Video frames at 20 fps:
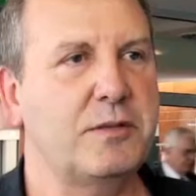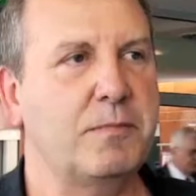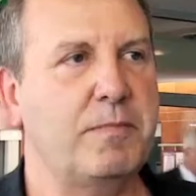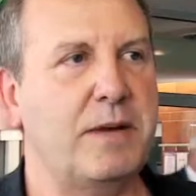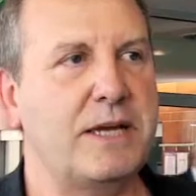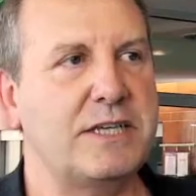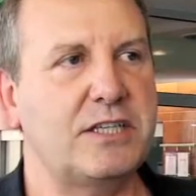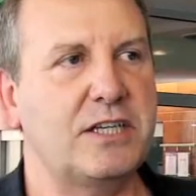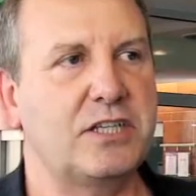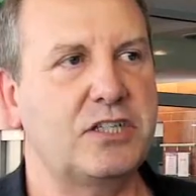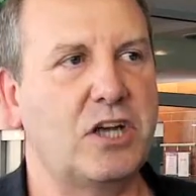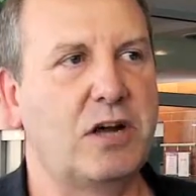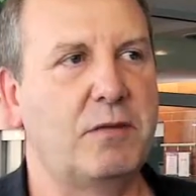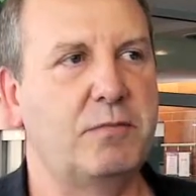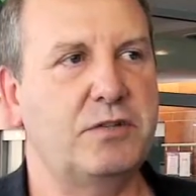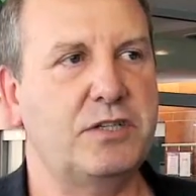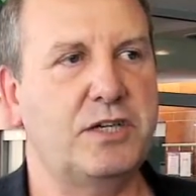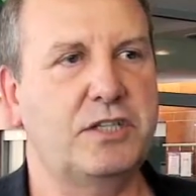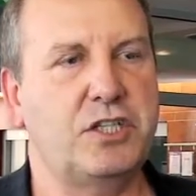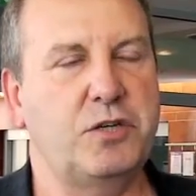The best
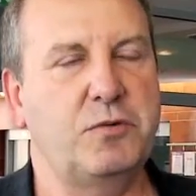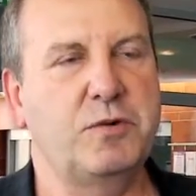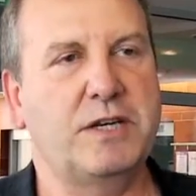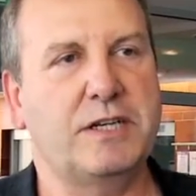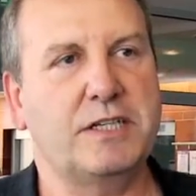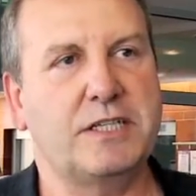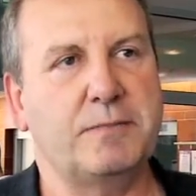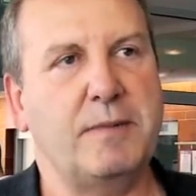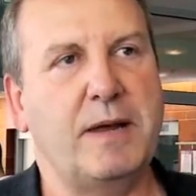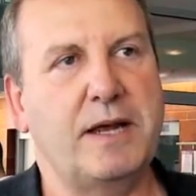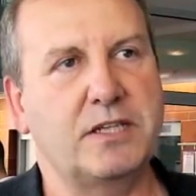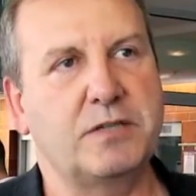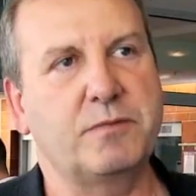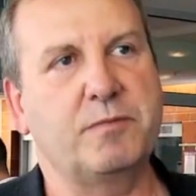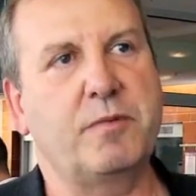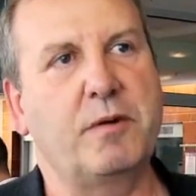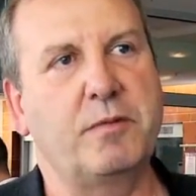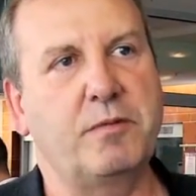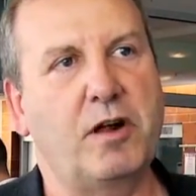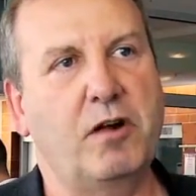examples, as you would expect,
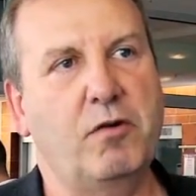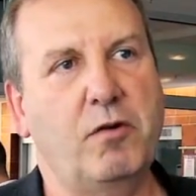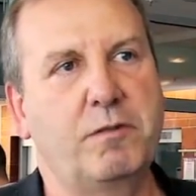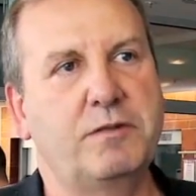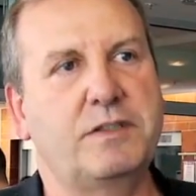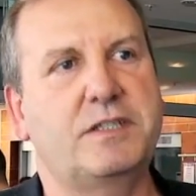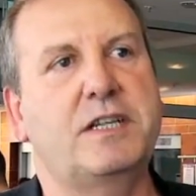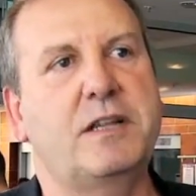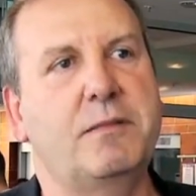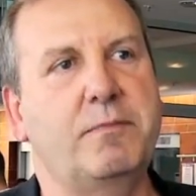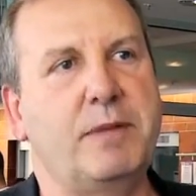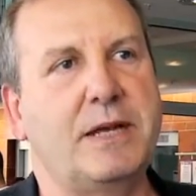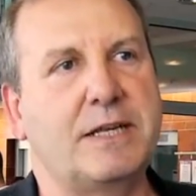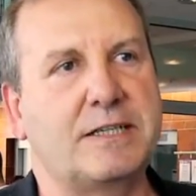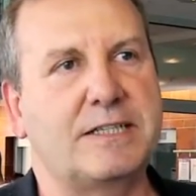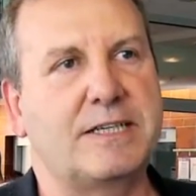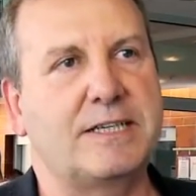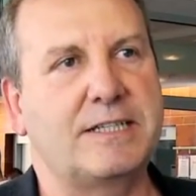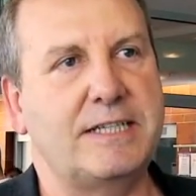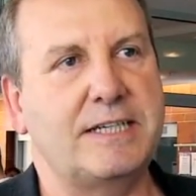are obviously the
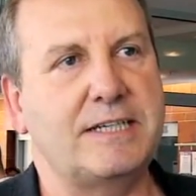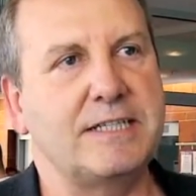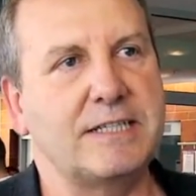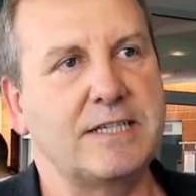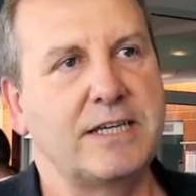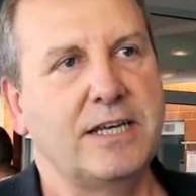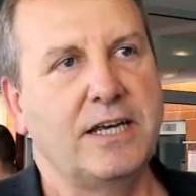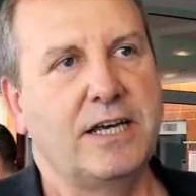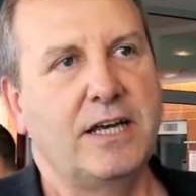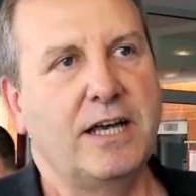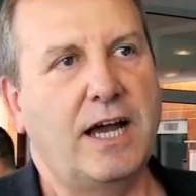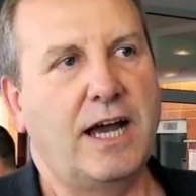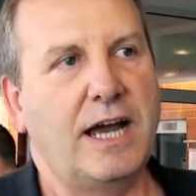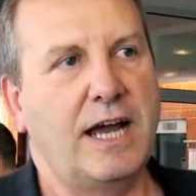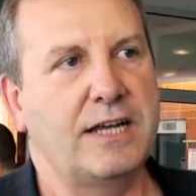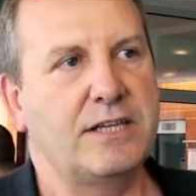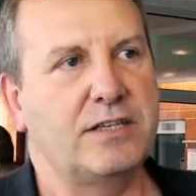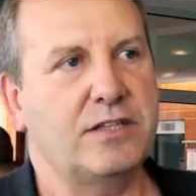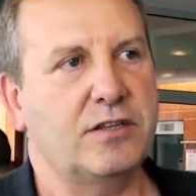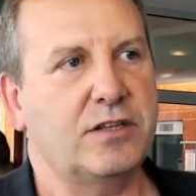big cities,
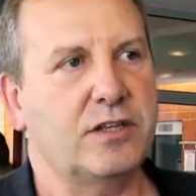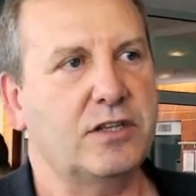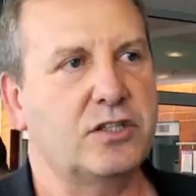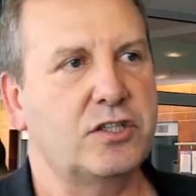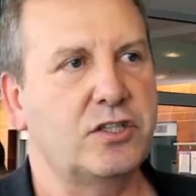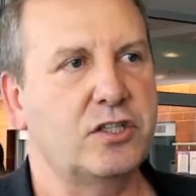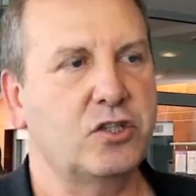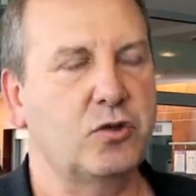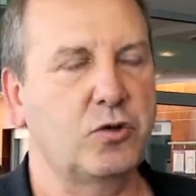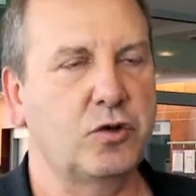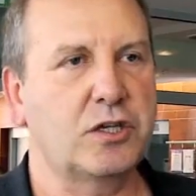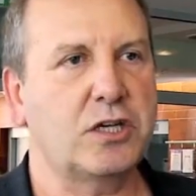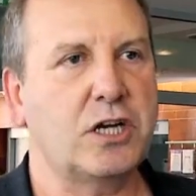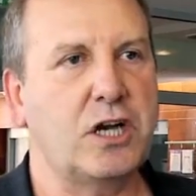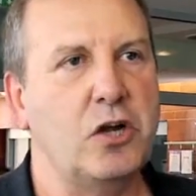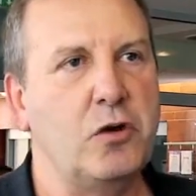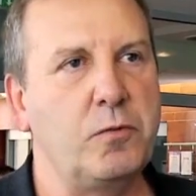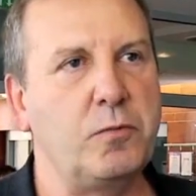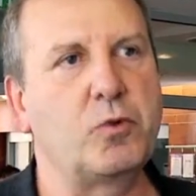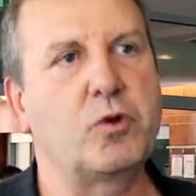and the sort of
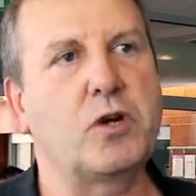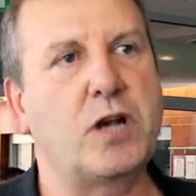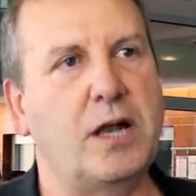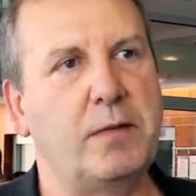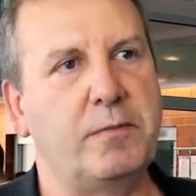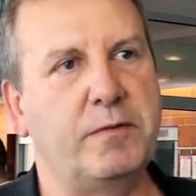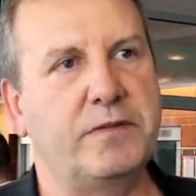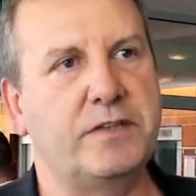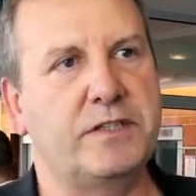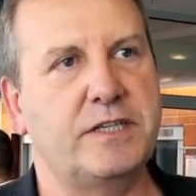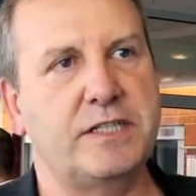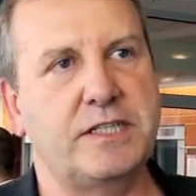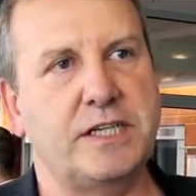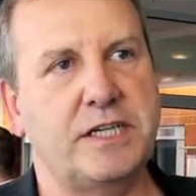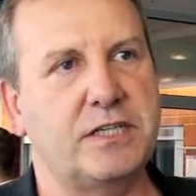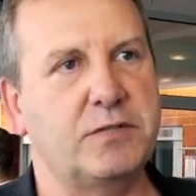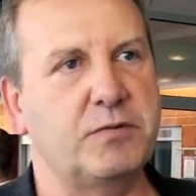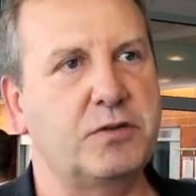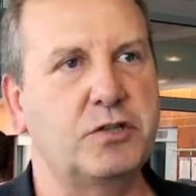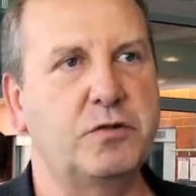global club of
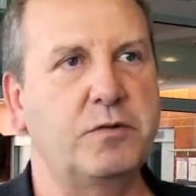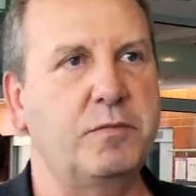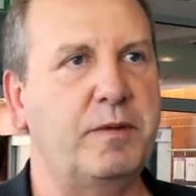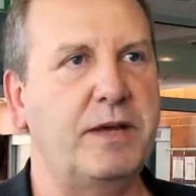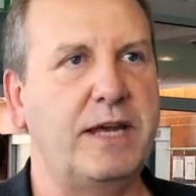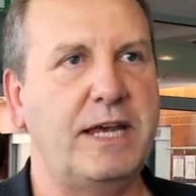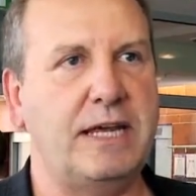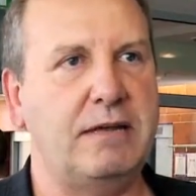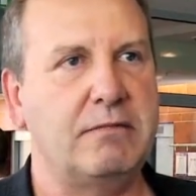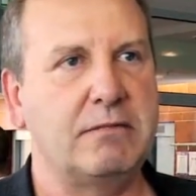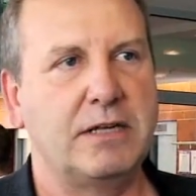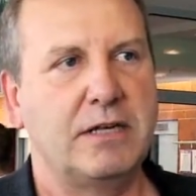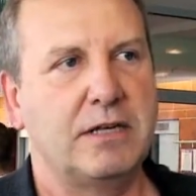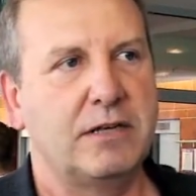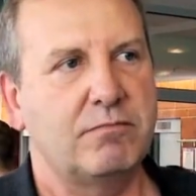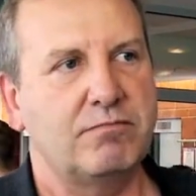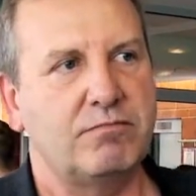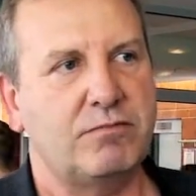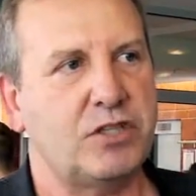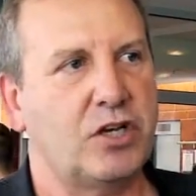cities, which would be
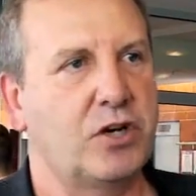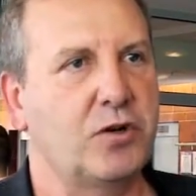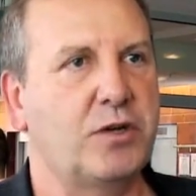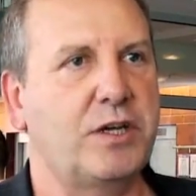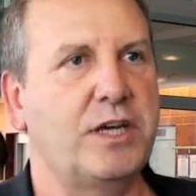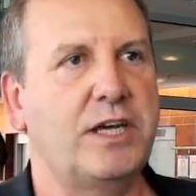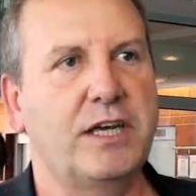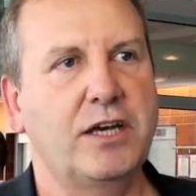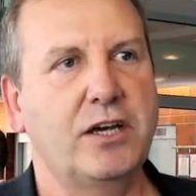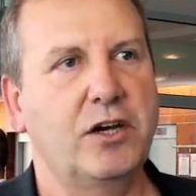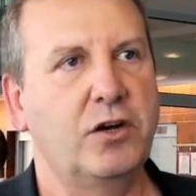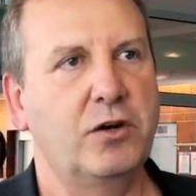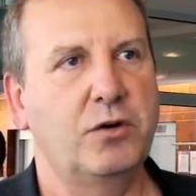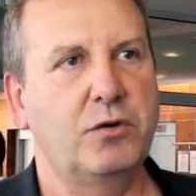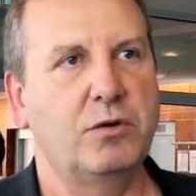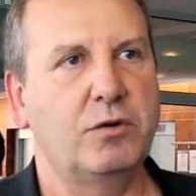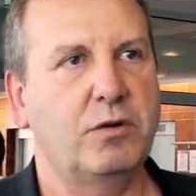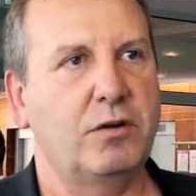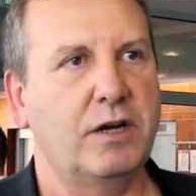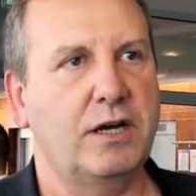
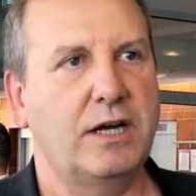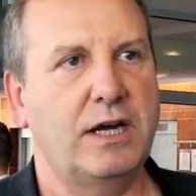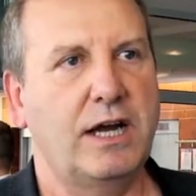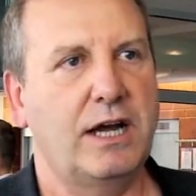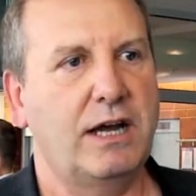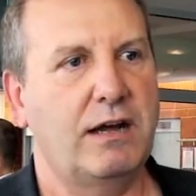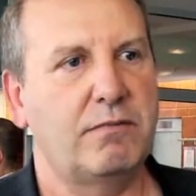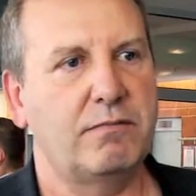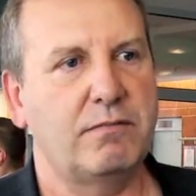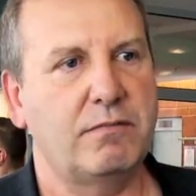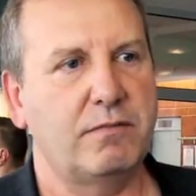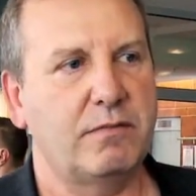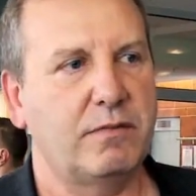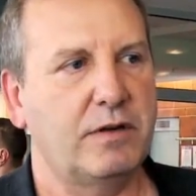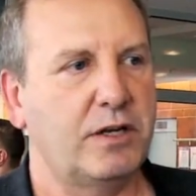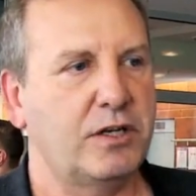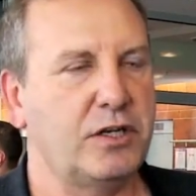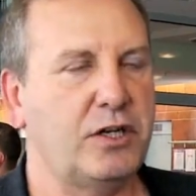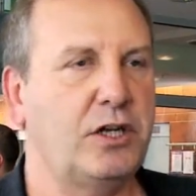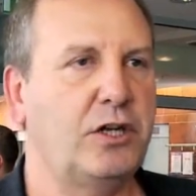Tokyo,
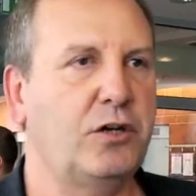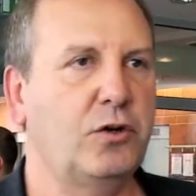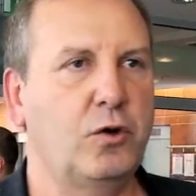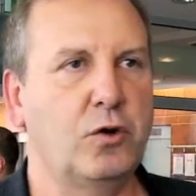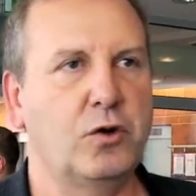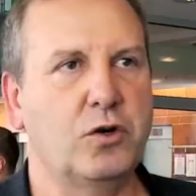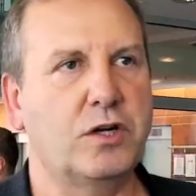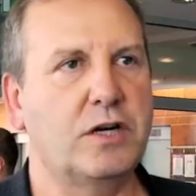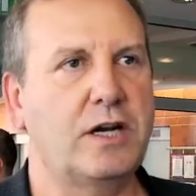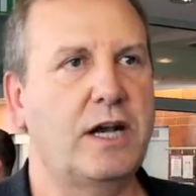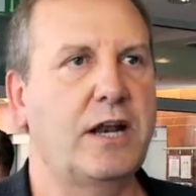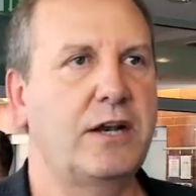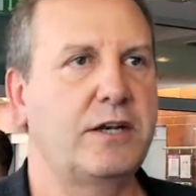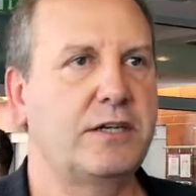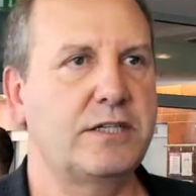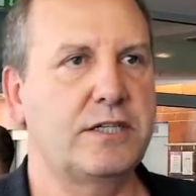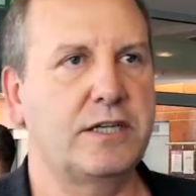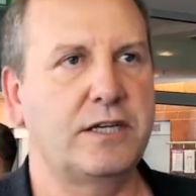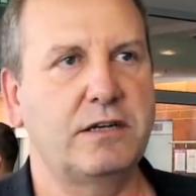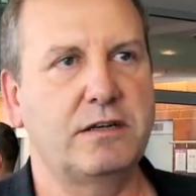New York,
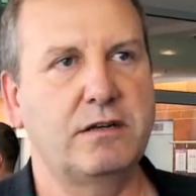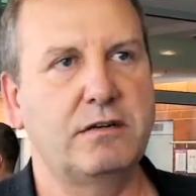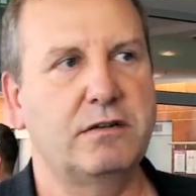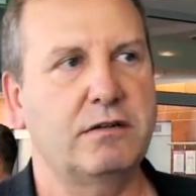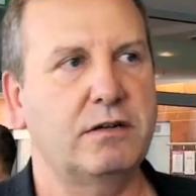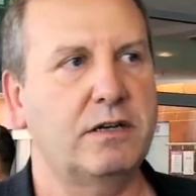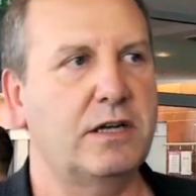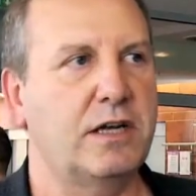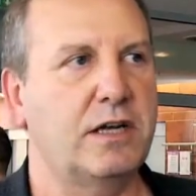London,